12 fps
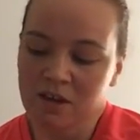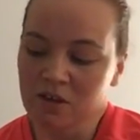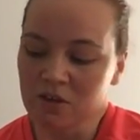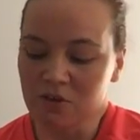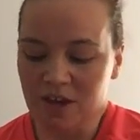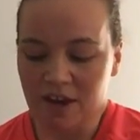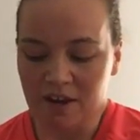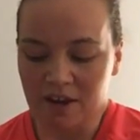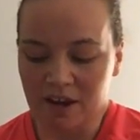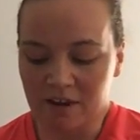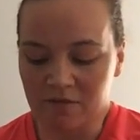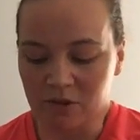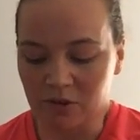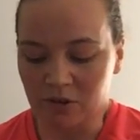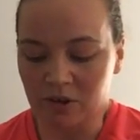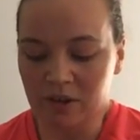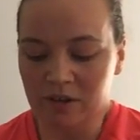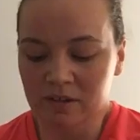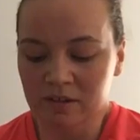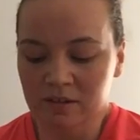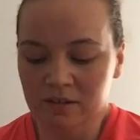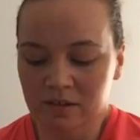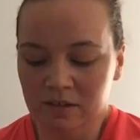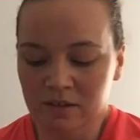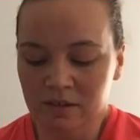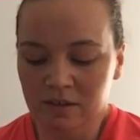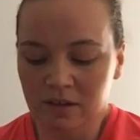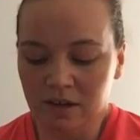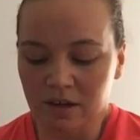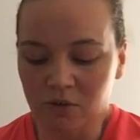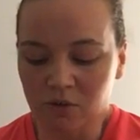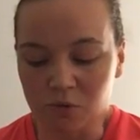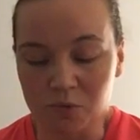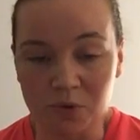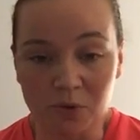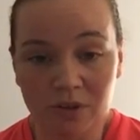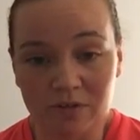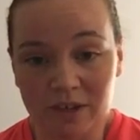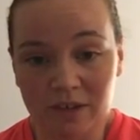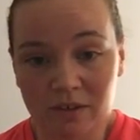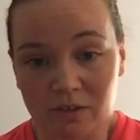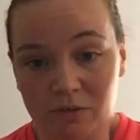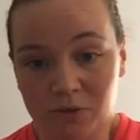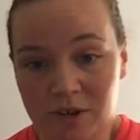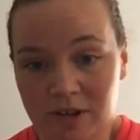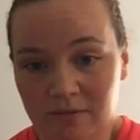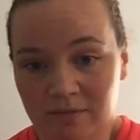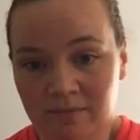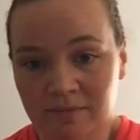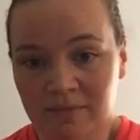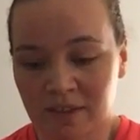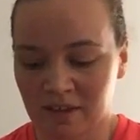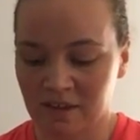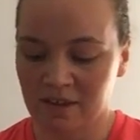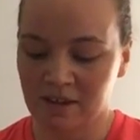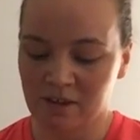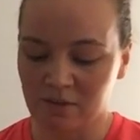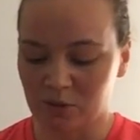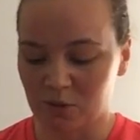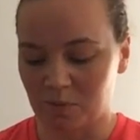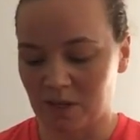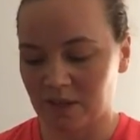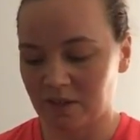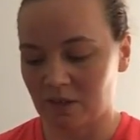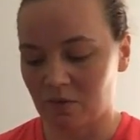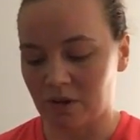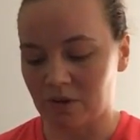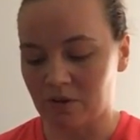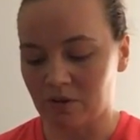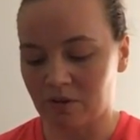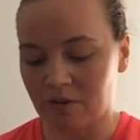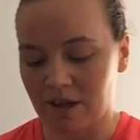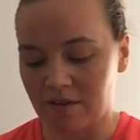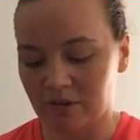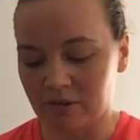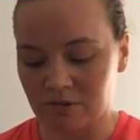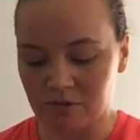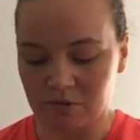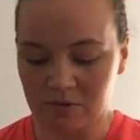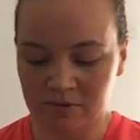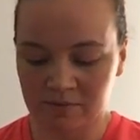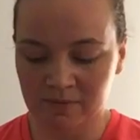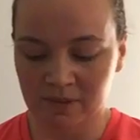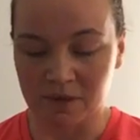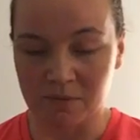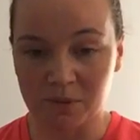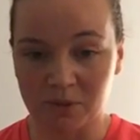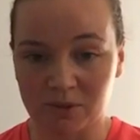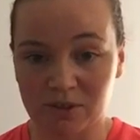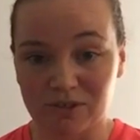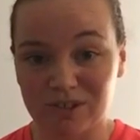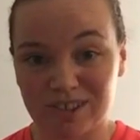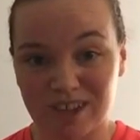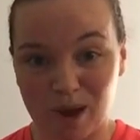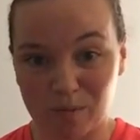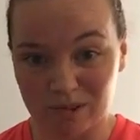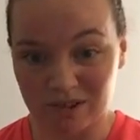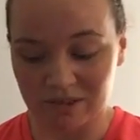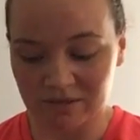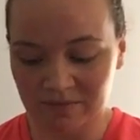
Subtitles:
You then have your acromioclavicular joint, which is basically where your clavicle comes onto your scapula.